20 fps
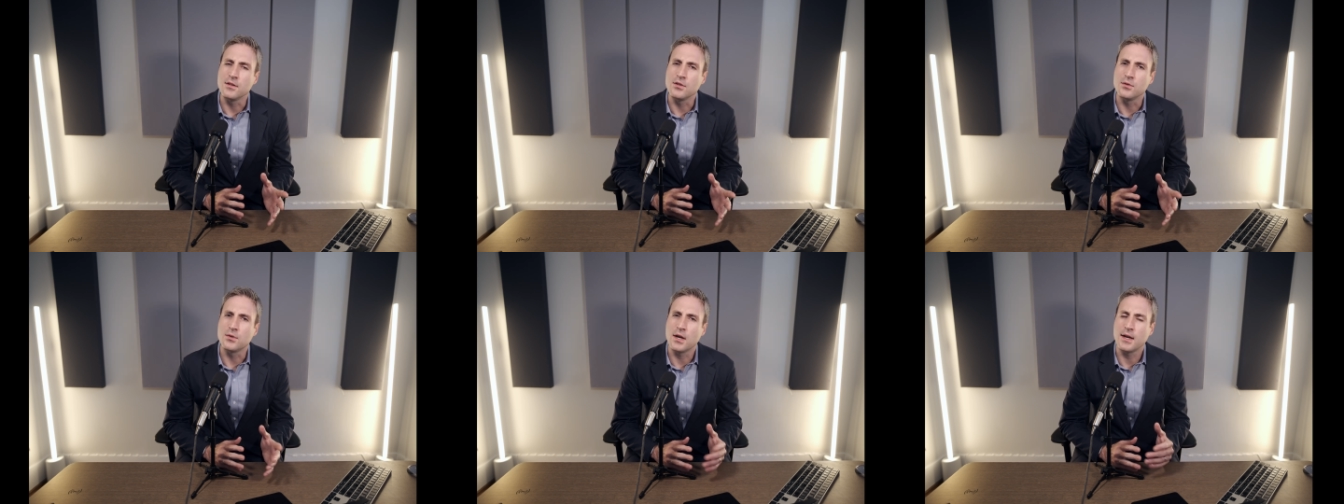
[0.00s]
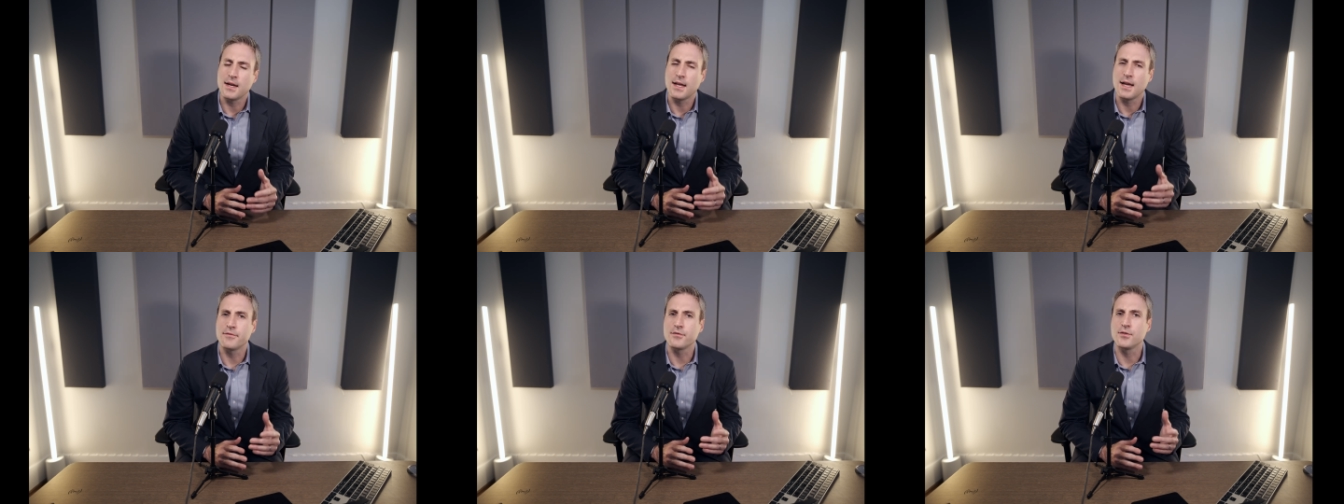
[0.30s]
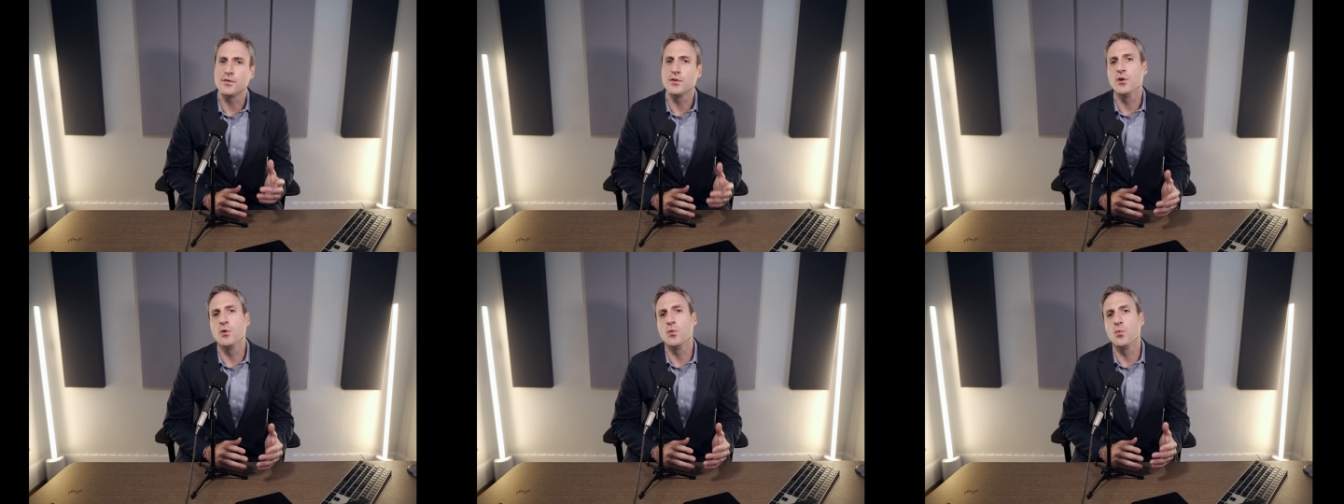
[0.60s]
you kind of have to
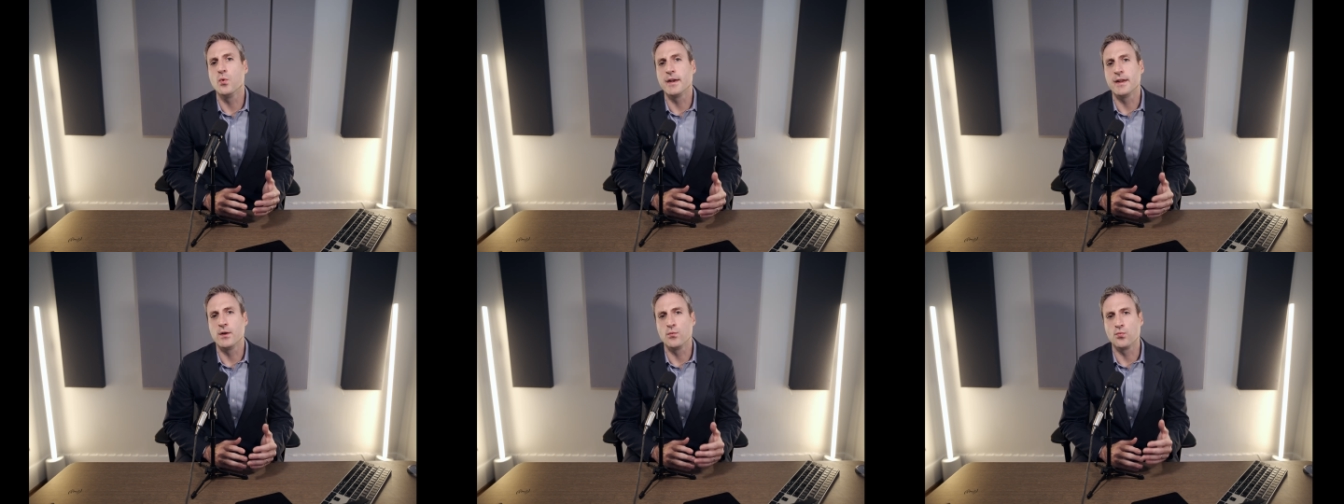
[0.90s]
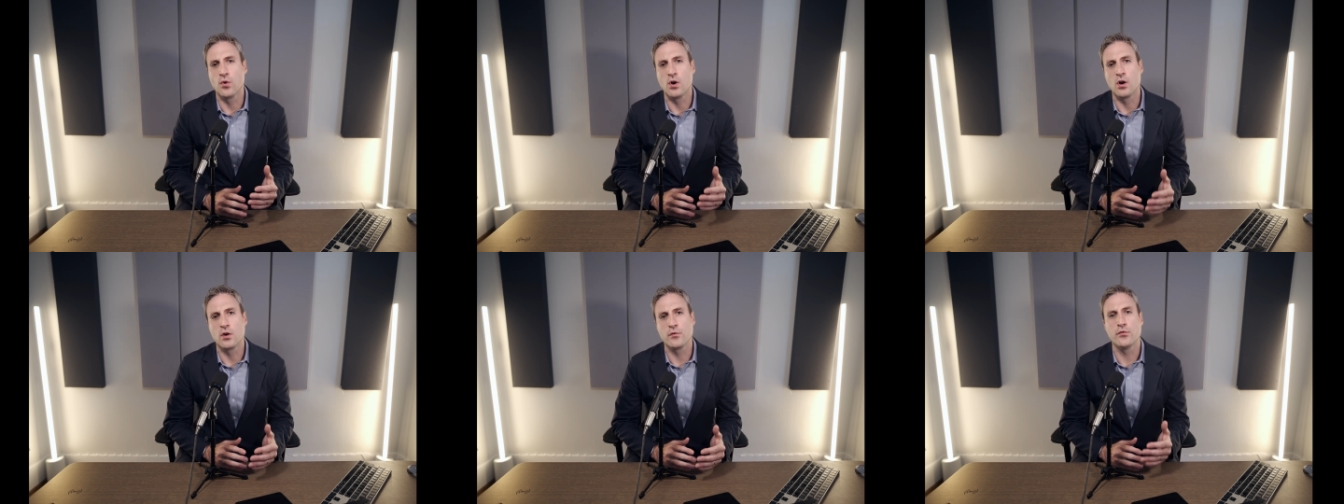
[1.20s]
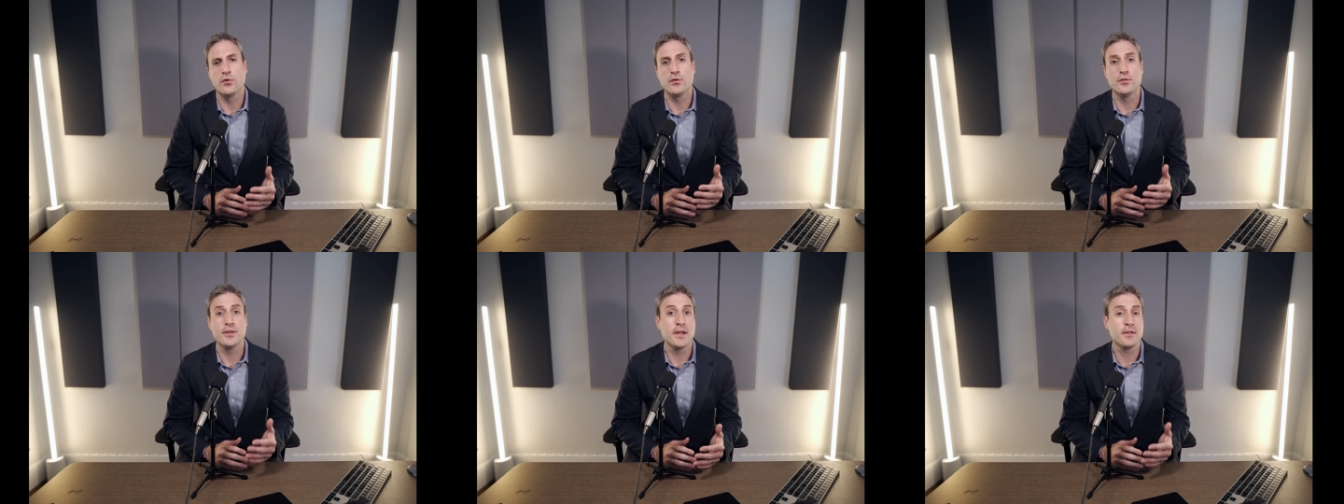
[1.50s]
know what a
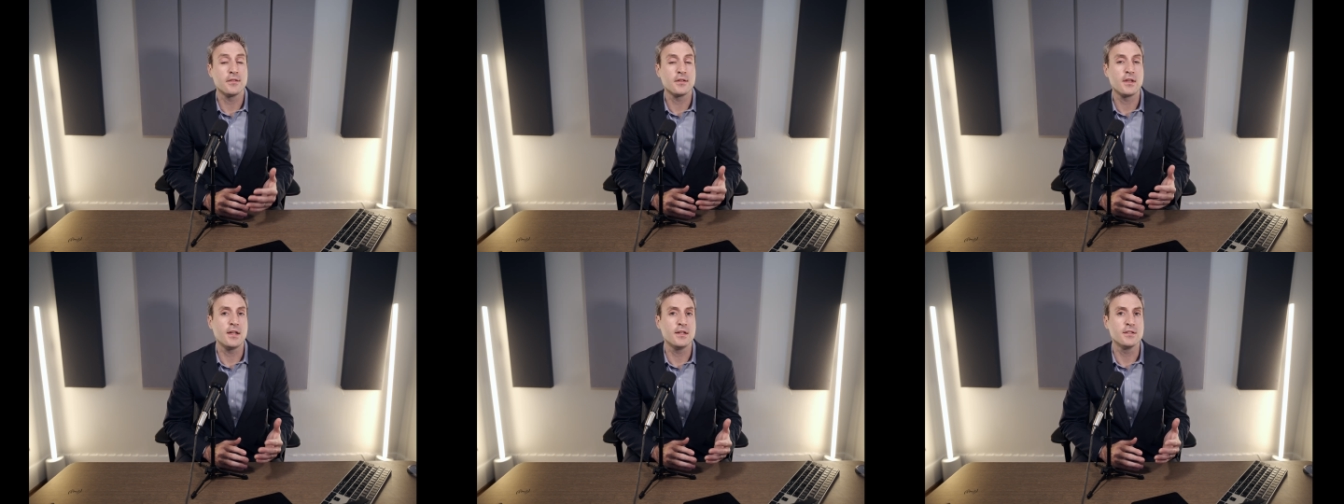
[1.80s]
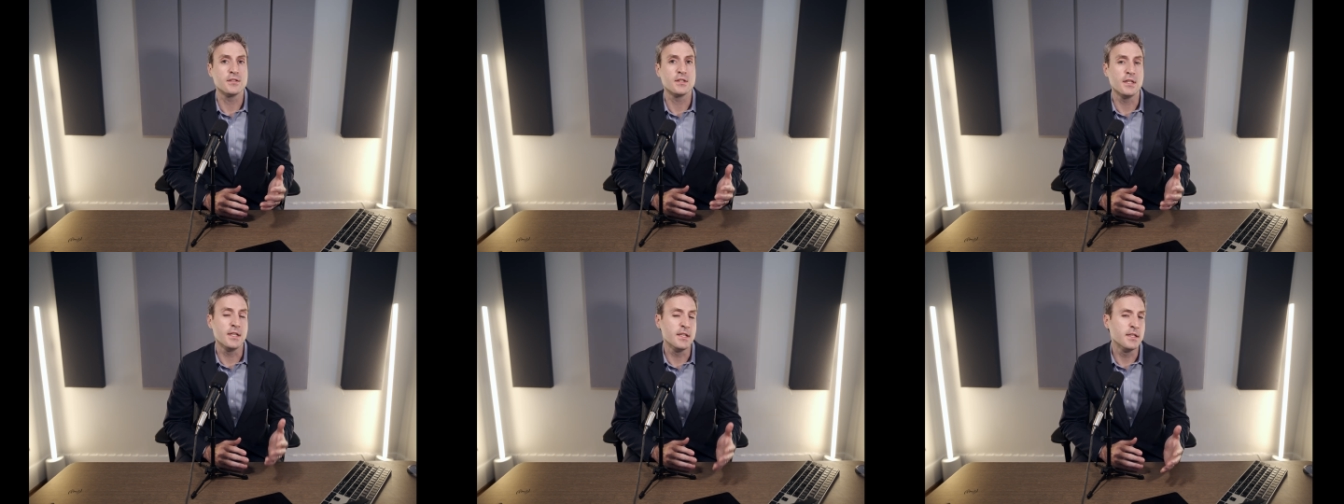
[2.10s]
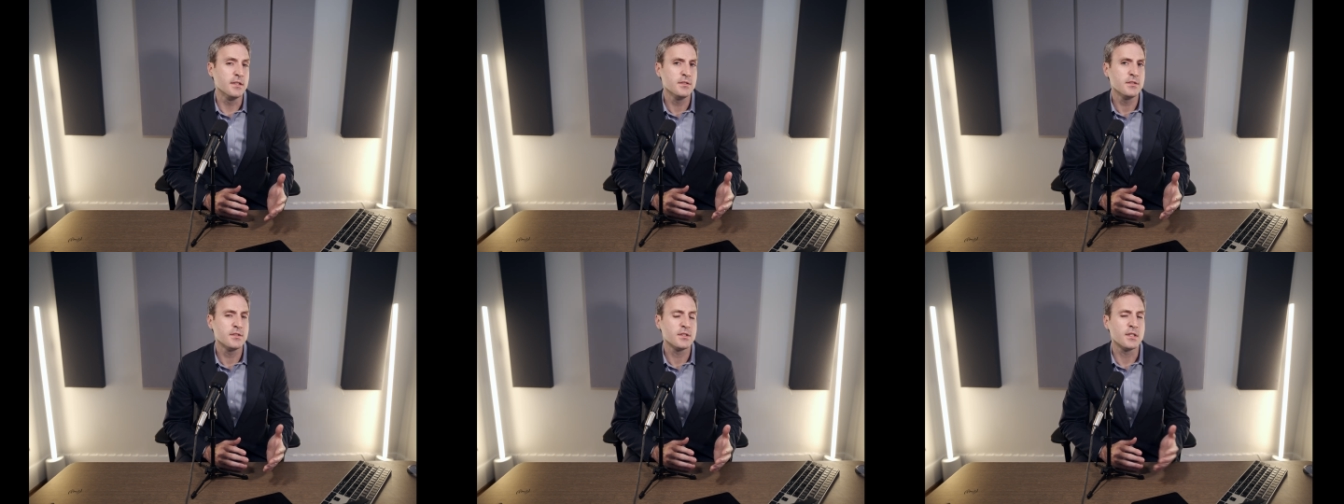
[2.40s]
wrongful death case
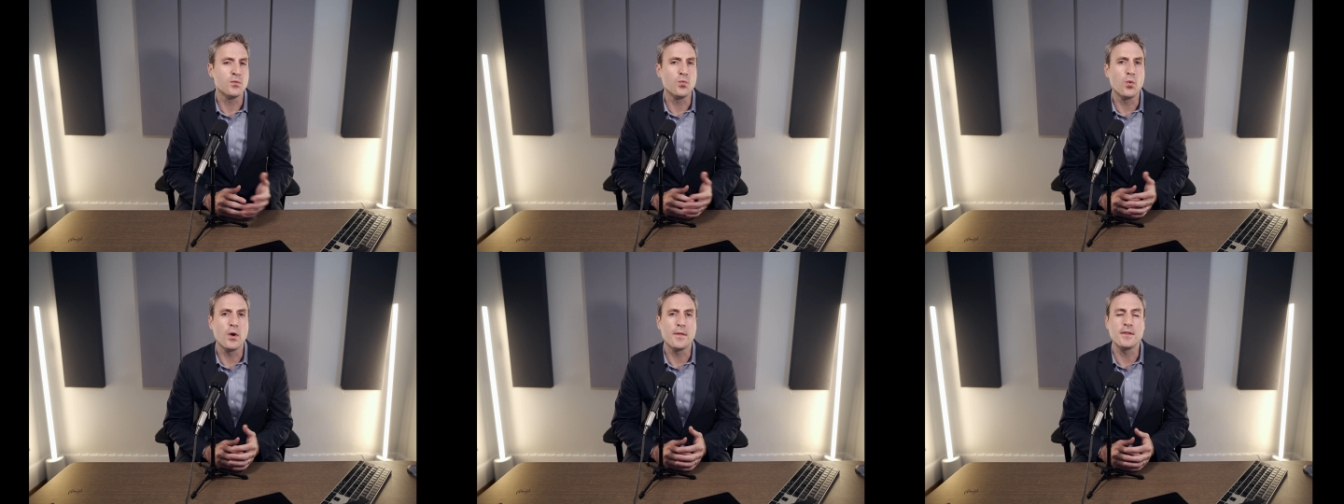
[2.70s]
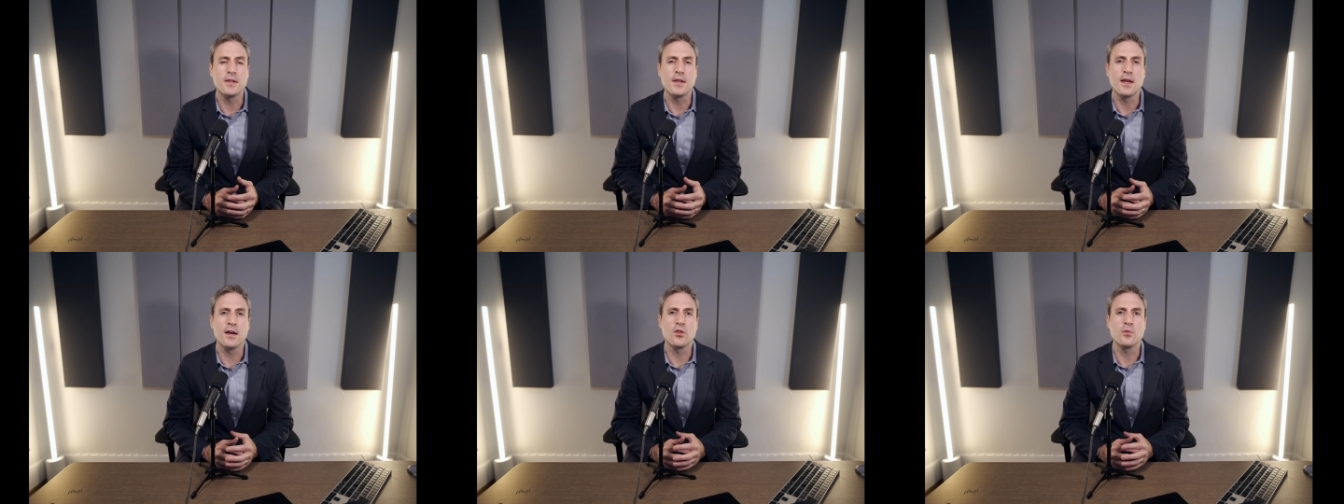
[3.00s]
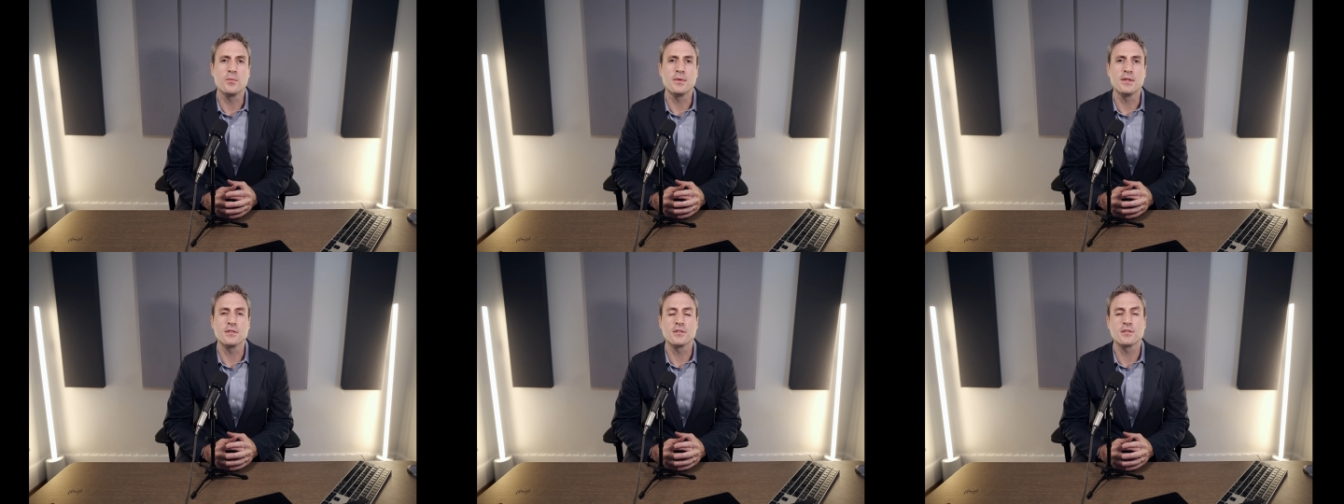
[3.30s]
is and what the
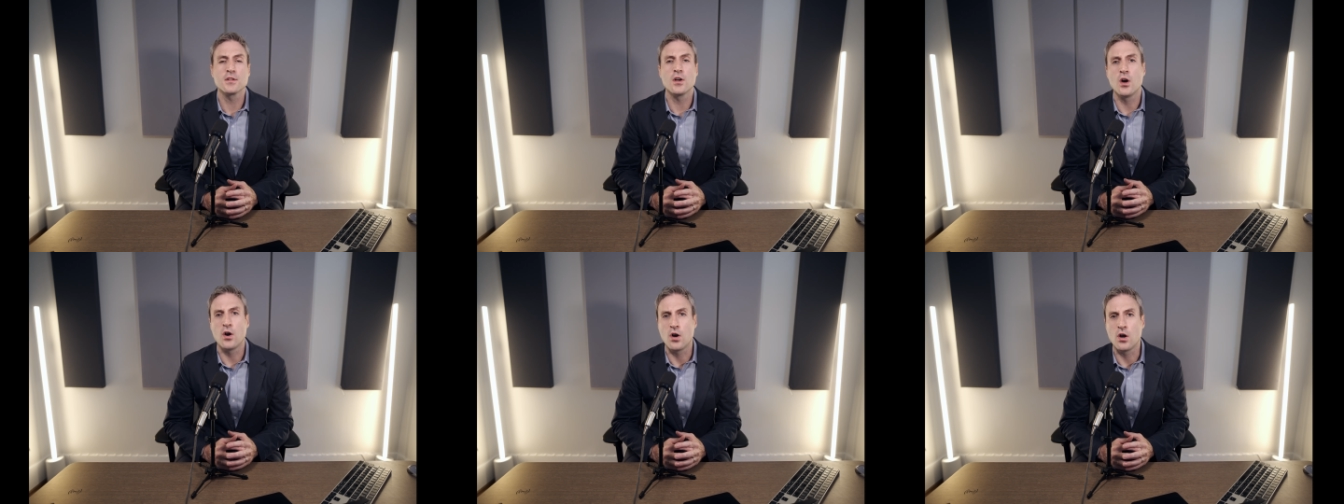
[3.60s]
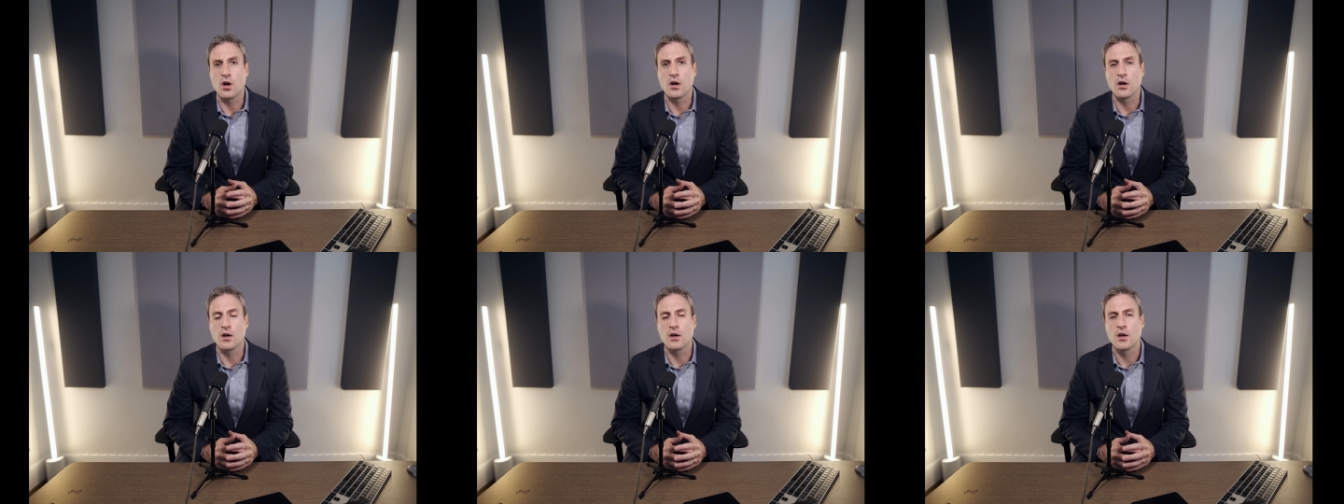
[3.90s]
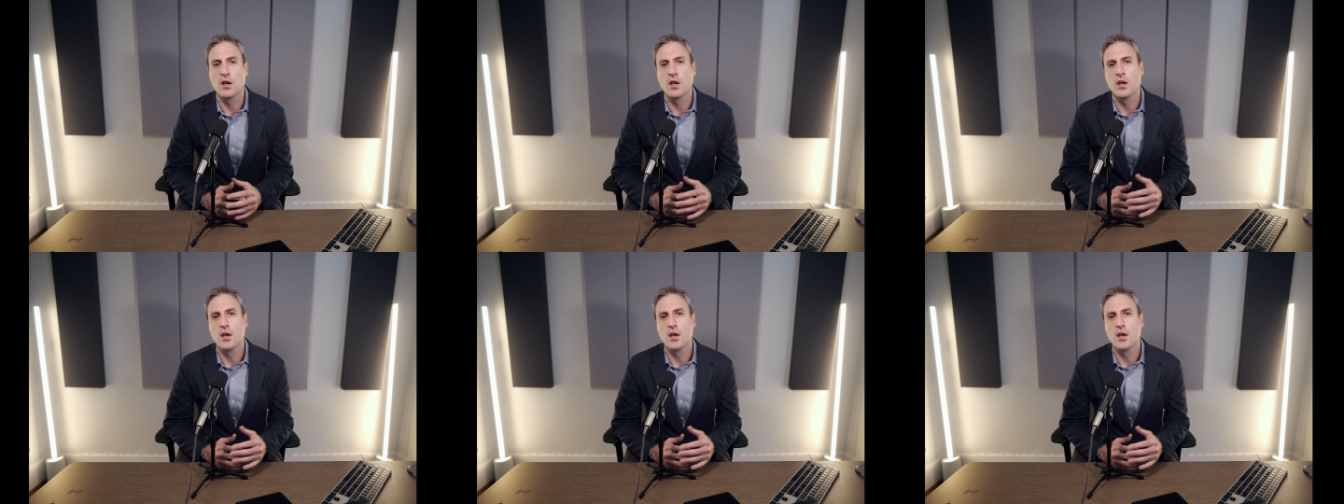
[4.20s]
elements are.